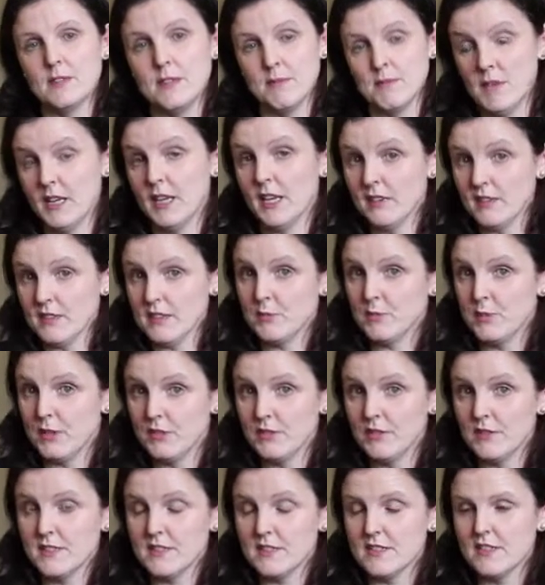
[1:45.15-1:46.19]
making
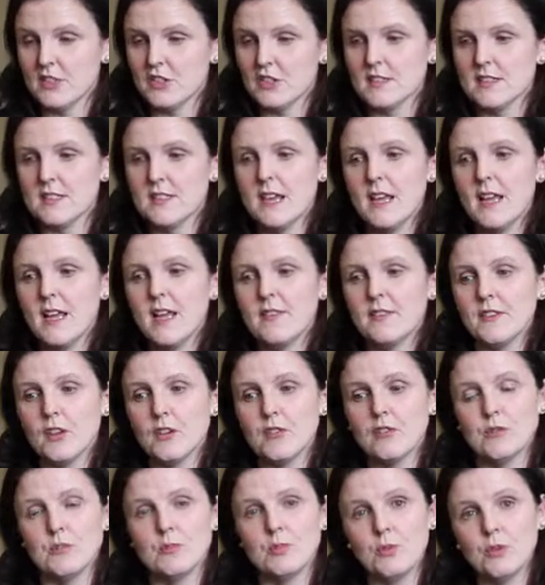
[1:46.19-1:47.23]
disciplinary decisions. The
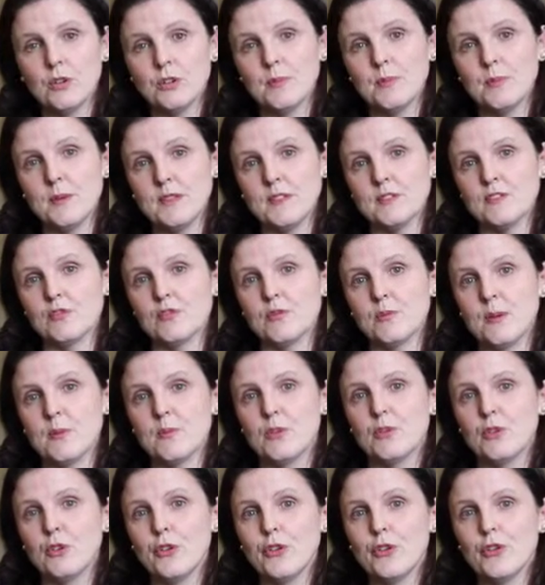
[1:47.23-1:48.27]
other important piece to
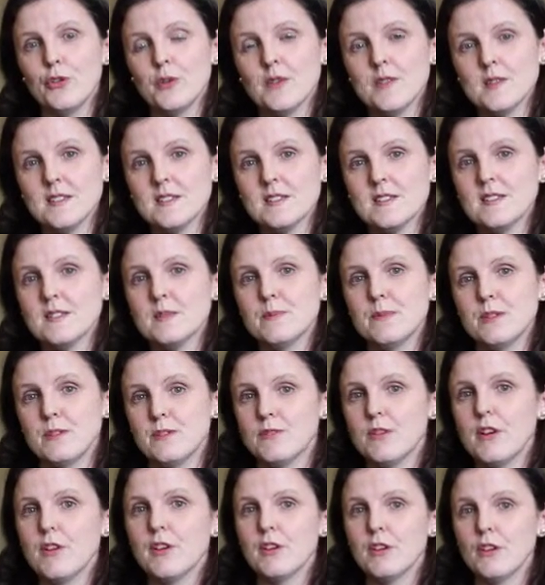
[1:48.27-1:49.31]
remember also is that discipline
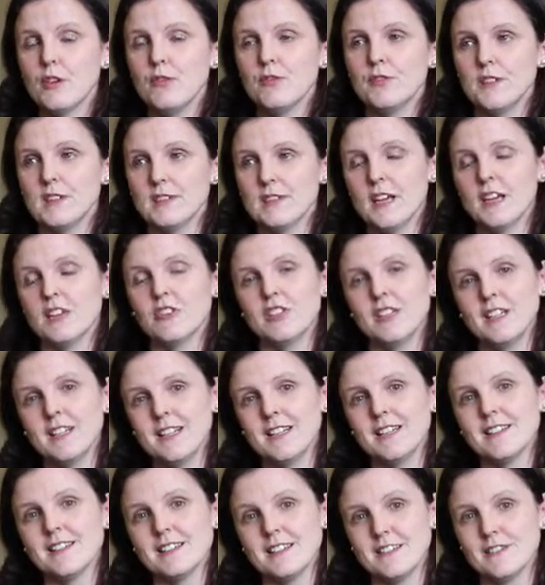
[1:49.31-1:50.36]
very often is actually
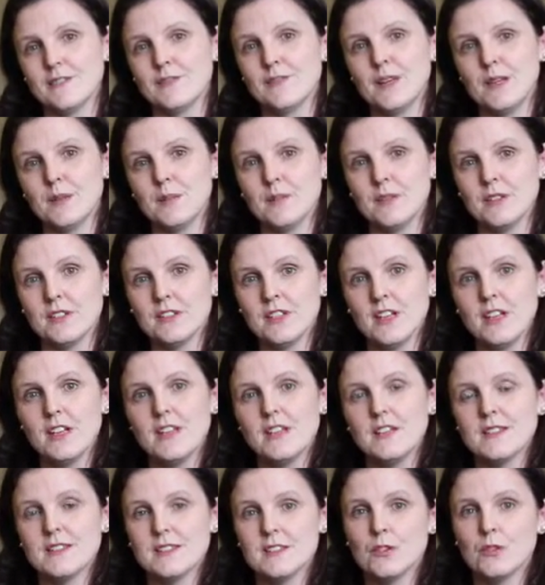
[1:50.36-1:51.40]
linked to development.
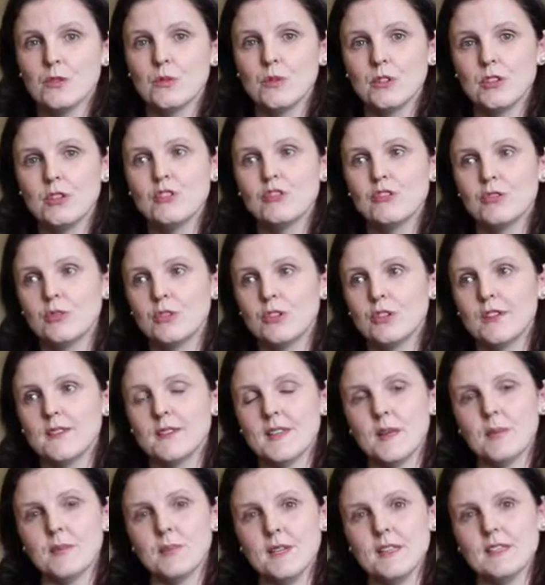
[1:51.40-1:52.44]
So you do look at
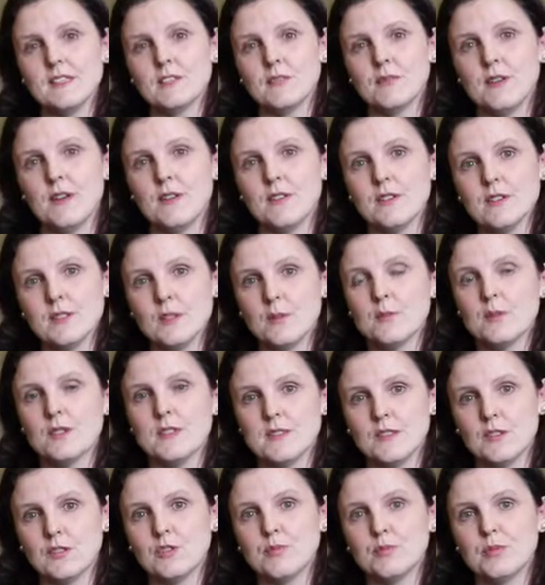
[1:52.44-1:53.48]
that piece around
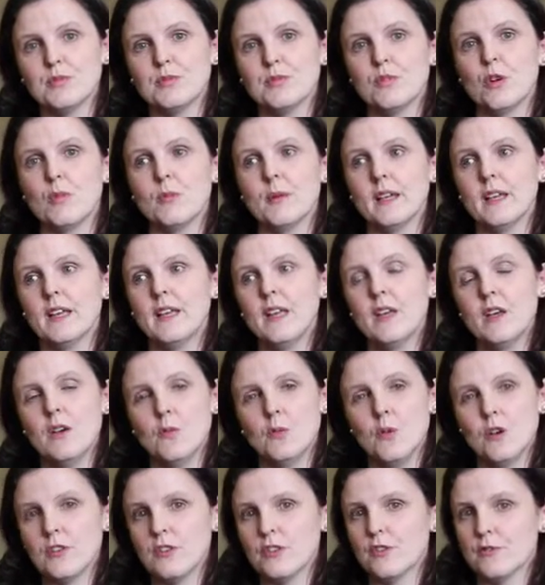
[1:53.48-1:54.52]
somebody's underperforming,
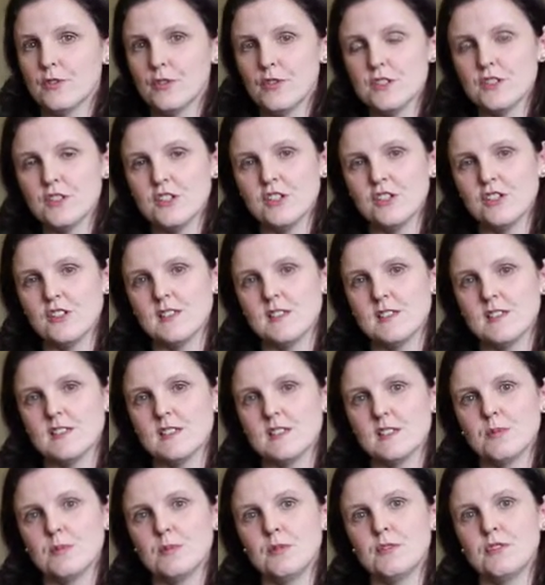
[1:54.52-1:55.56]
what are the first stages in a
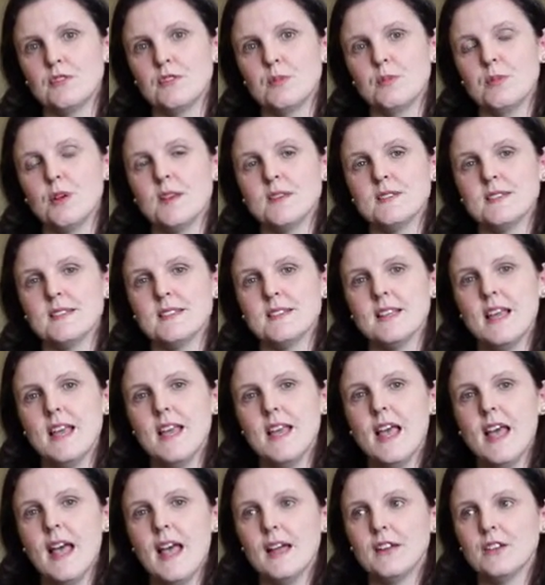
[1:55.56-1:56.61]
disciplinary process,
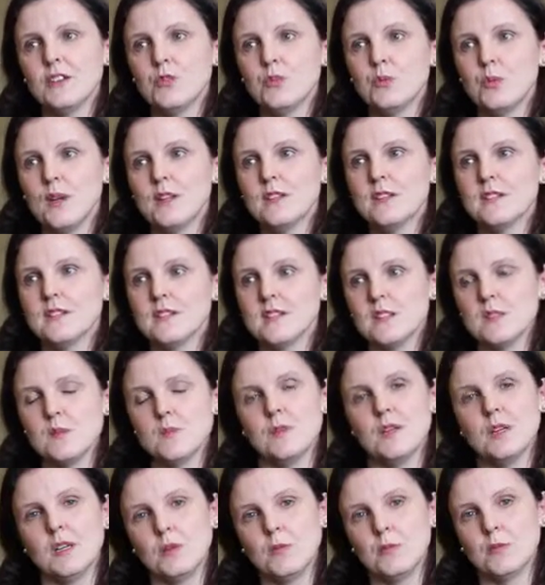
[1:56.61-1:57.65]
and when
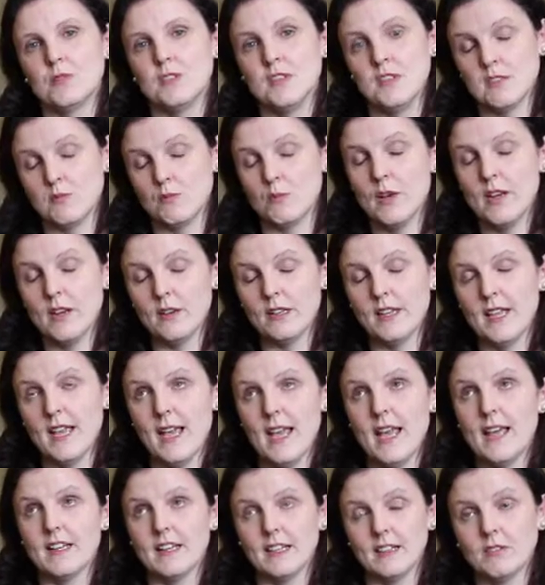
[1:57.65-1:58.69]

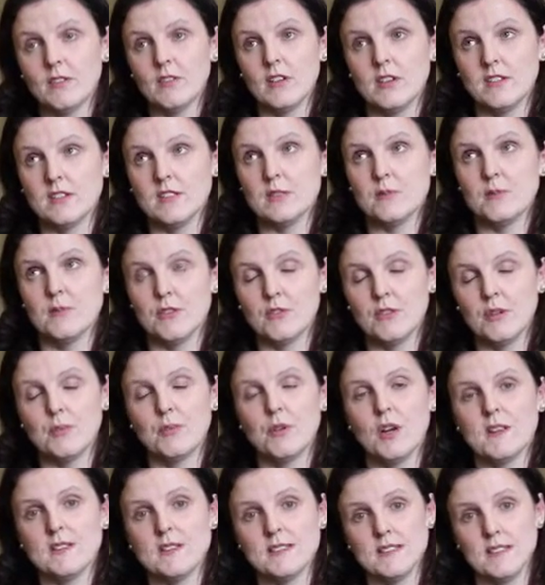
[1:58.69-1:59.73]
can a disciplinary
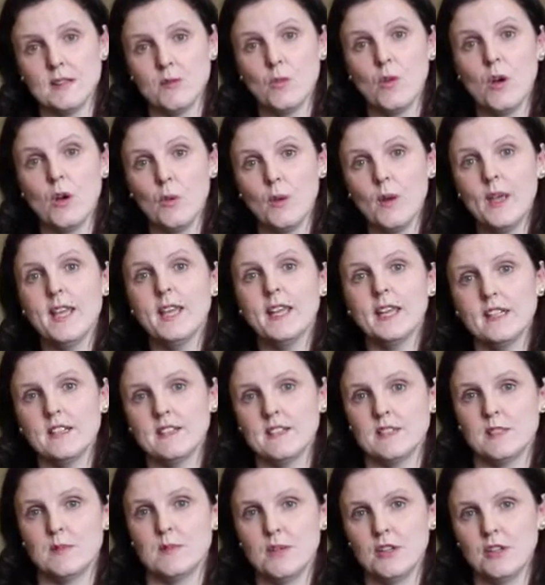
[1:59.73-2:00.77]
process, and in what way can a
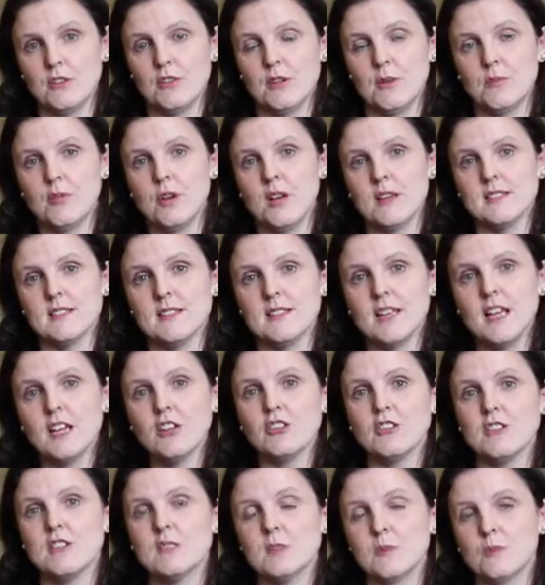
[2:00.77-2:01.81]
disciplinary process
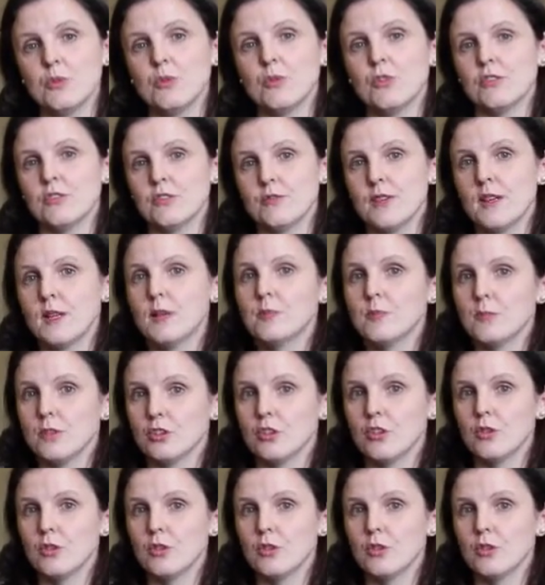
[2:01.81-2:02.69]
actually support development